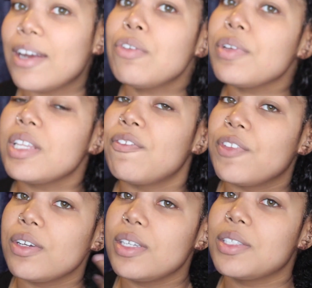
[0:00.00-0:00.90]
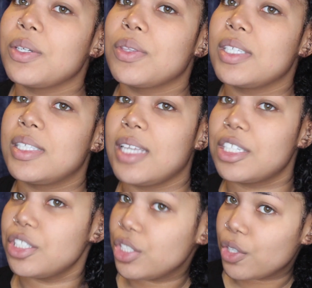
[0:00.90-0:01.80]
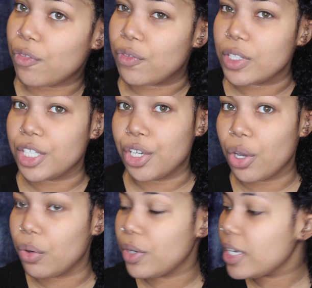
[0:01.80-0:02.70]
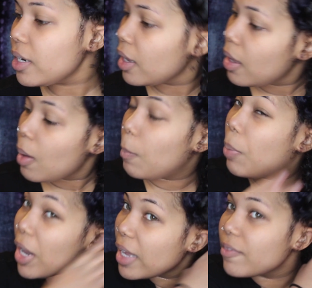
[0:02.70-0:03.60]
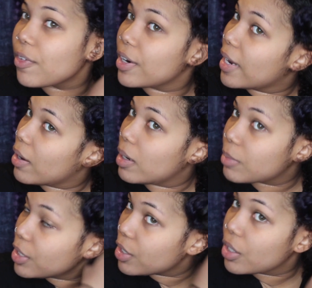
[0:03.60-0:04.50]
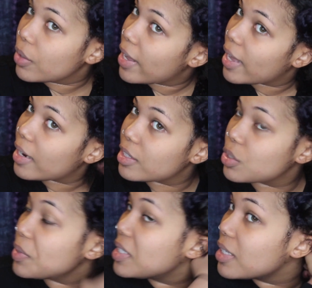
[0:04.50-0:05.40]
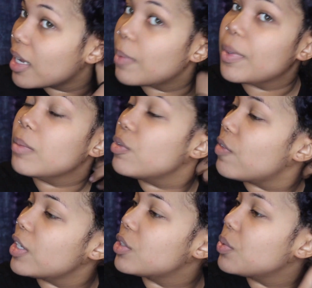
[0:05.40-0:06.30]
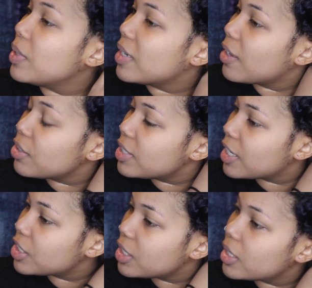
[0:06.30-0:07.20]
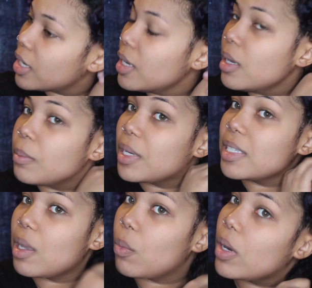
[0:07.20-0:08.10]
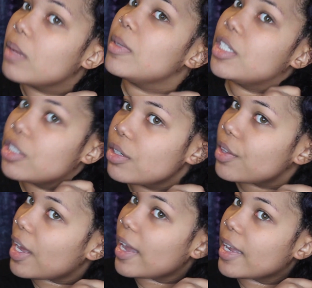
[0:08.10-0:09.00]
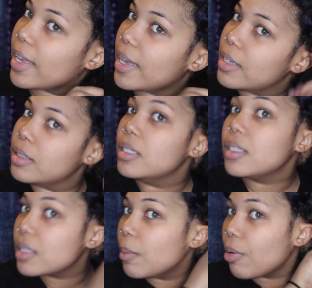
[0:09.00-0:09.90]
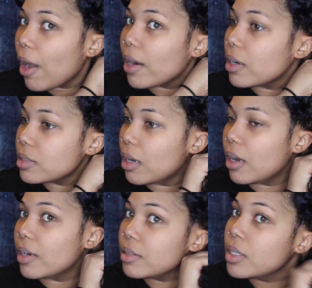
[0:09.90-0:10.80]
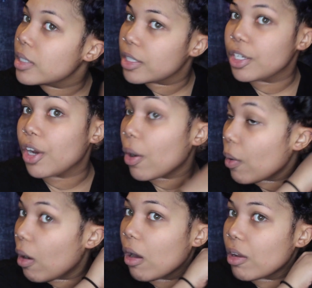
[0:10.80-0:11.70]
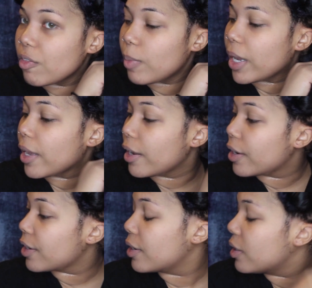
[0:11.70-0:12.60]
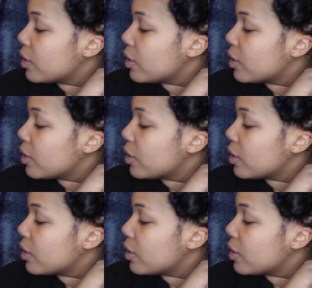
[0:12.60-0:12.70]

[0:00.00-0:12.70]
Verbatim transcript: I don't really feel as though this section is fully coated, but for now, I'm going to go ahead and twist it up and move on to another section because I want to make sure that I get some product on, you know, all of my hair.